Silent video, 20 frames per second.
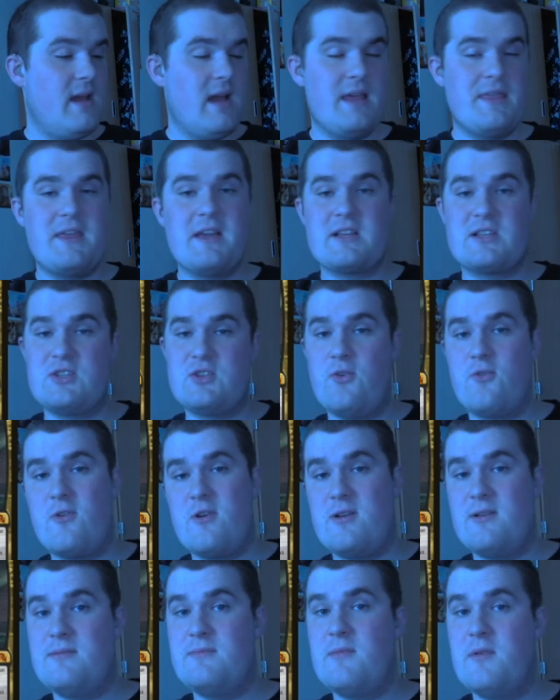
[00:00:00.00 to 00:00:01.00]
think
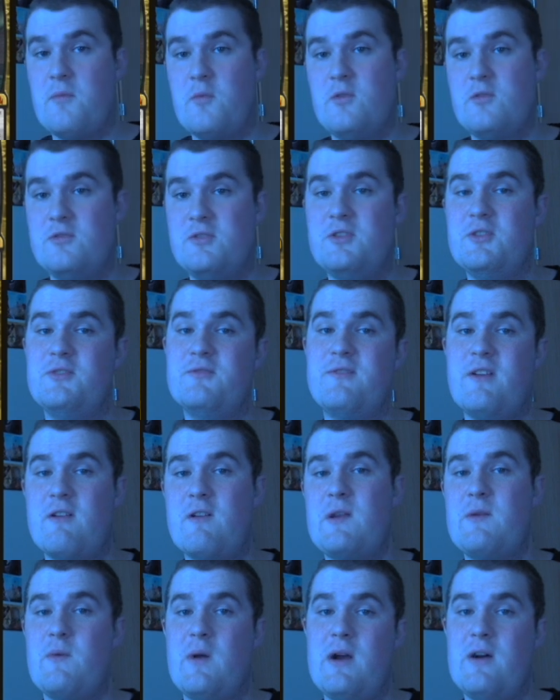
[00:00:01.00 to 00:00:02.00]
Sorin will do
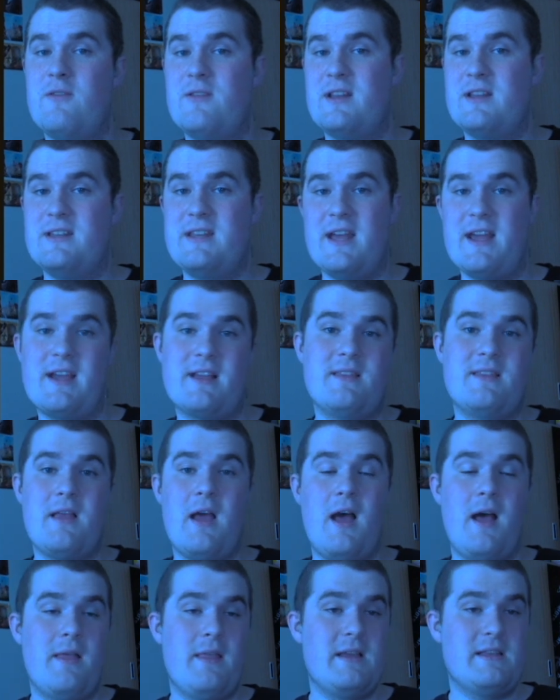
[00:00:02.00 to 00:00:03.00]
very well in a deck
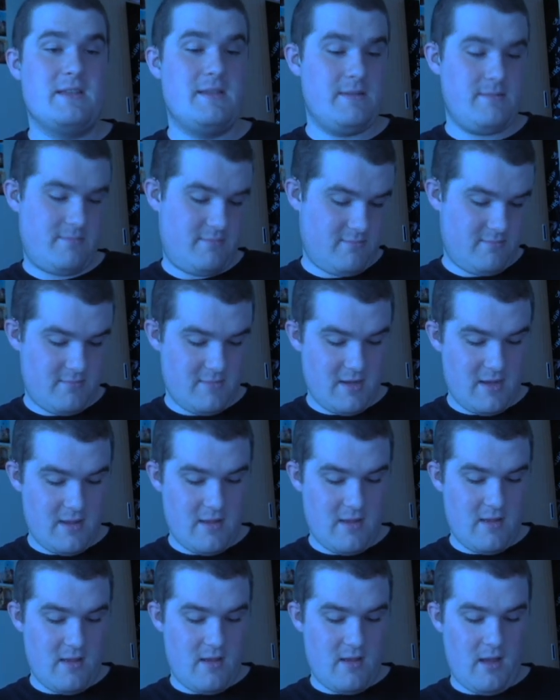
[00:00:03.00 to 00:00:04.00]
that's
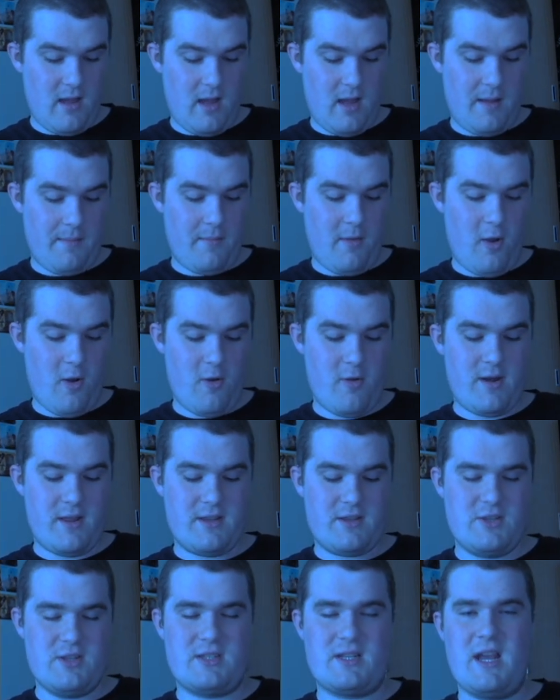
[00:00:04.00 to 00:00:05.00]

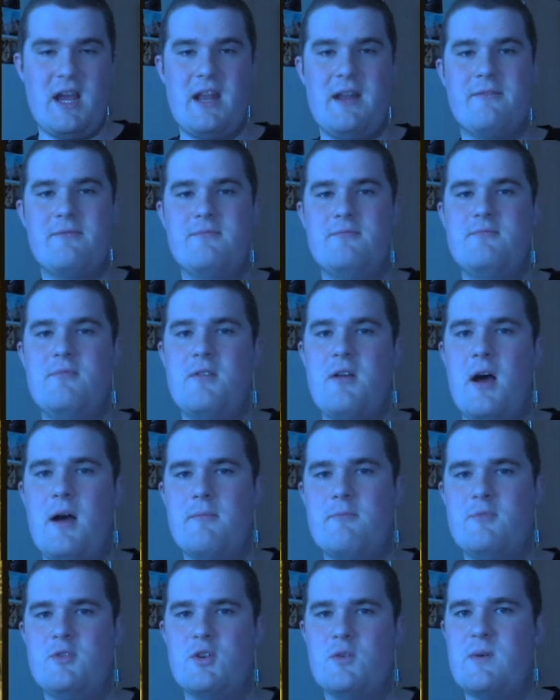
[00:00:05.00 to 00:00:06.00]
already just kind
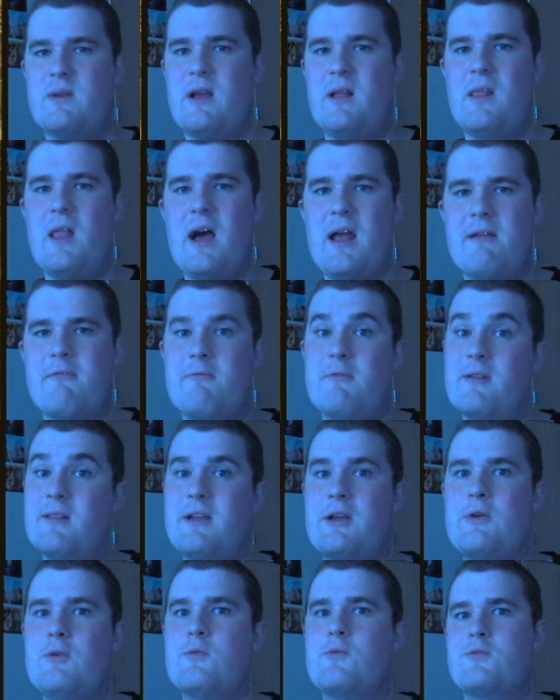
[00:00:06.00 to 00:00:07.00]
of doing a lot of
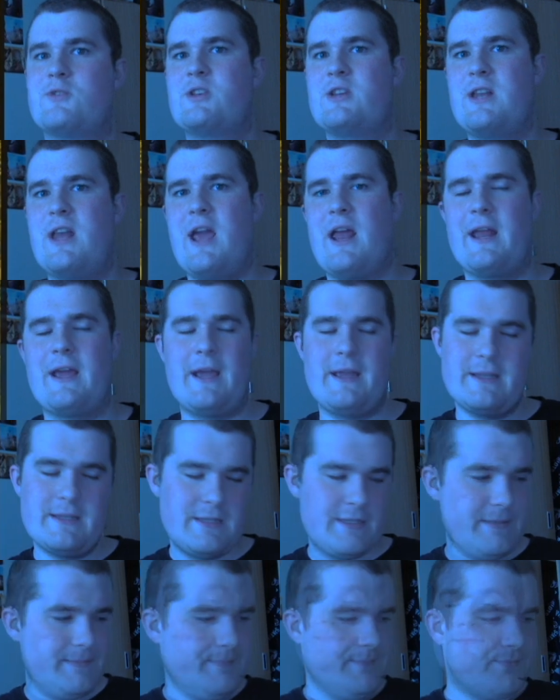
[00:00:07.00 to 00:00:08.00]
really cool
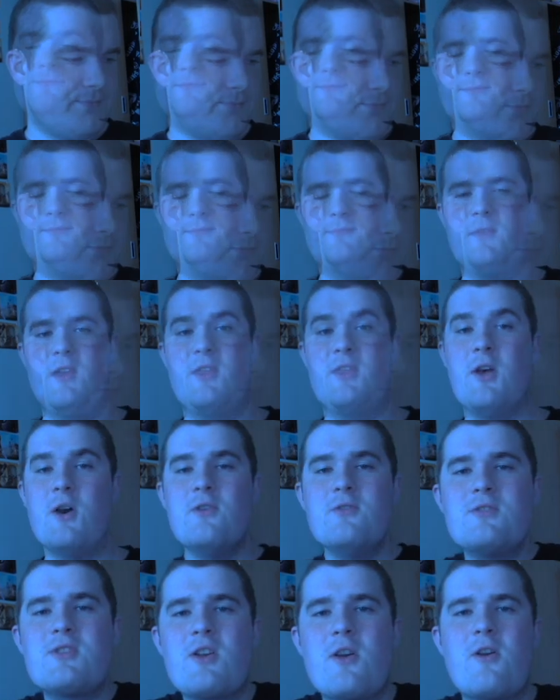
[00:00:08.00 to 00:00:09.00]
shenanigans. And
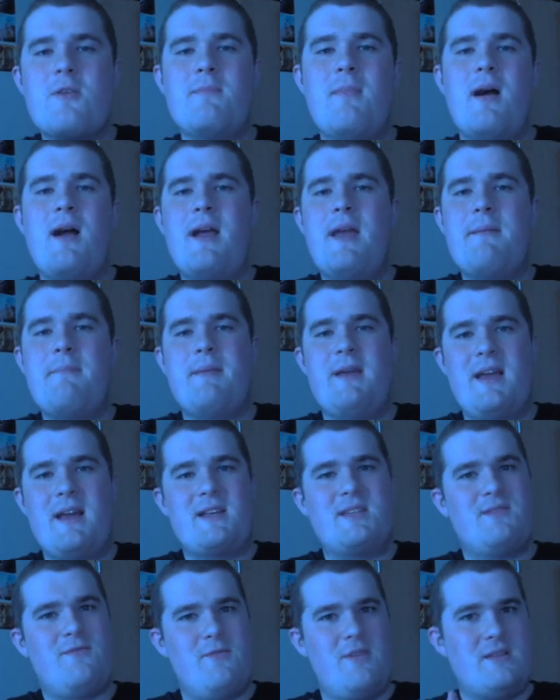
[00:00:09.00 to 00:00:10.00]
those are my
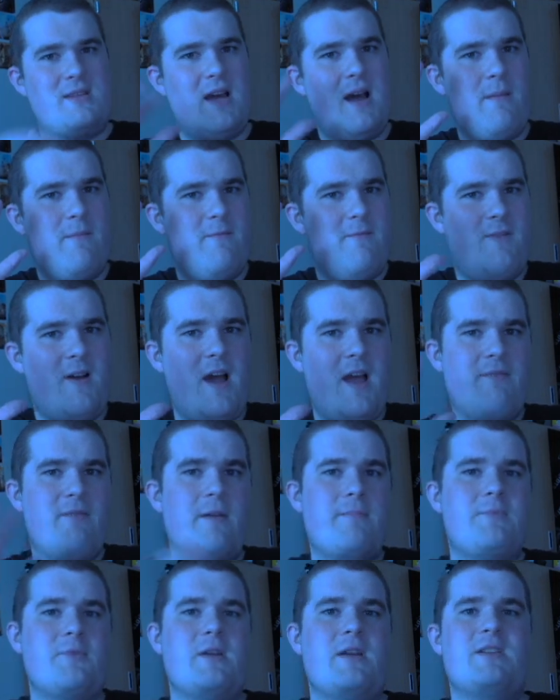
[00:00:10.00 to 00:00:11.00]
picks for the top 5
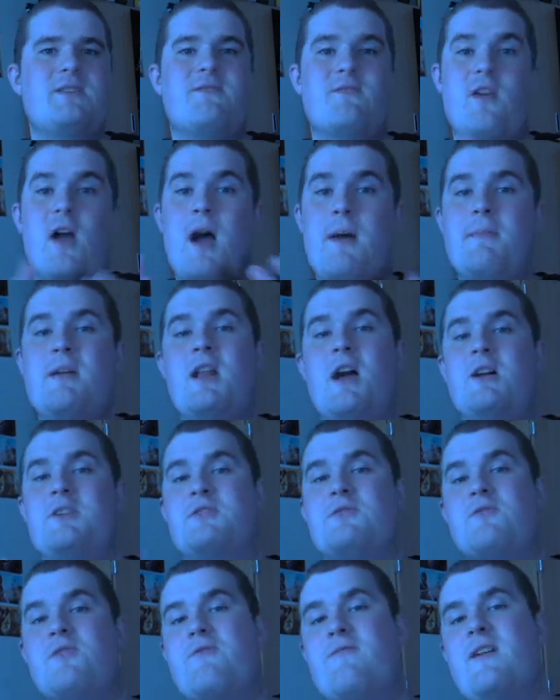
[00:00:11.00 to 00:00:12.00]
upgrades for
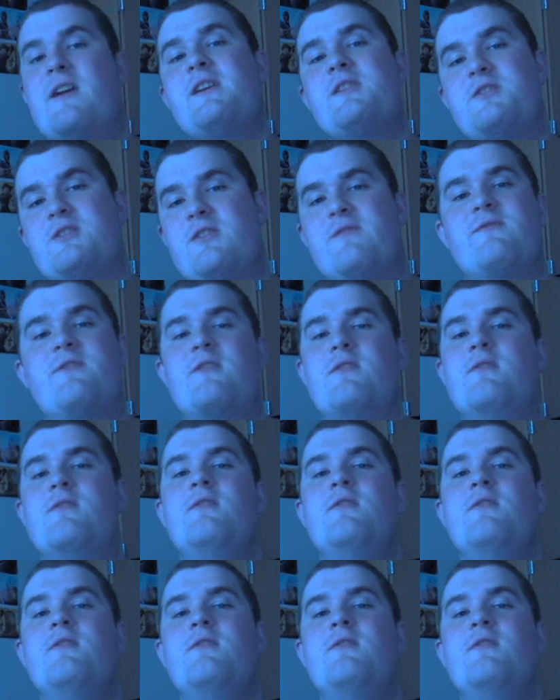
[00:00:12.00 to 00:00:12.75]
Aminatou the Fateshifter.